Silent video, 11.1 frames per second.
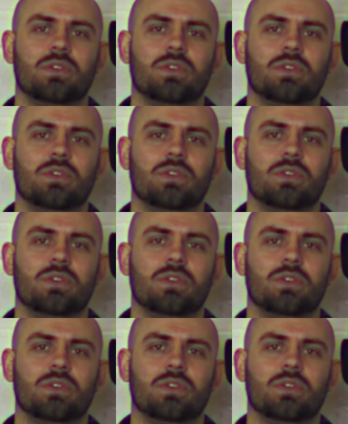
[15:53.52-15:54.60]

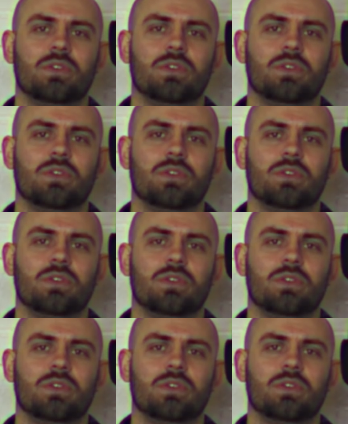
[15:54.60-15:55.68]

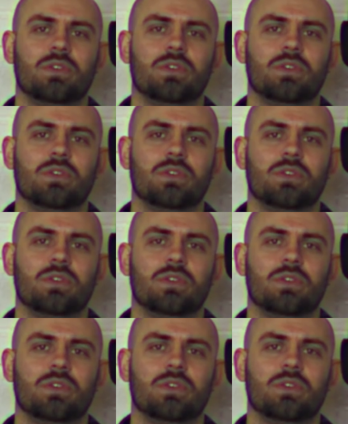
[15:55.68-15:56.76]

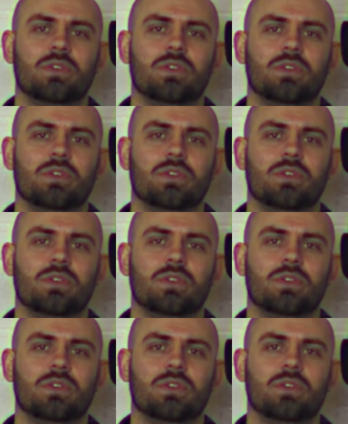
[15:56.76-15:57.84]

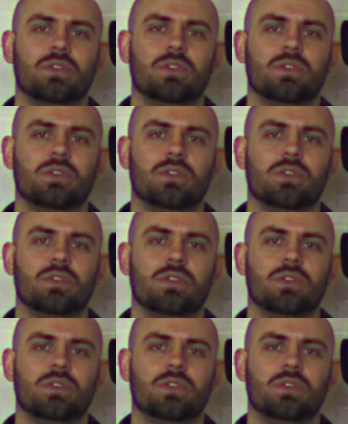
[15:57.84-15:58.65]
(not speaking)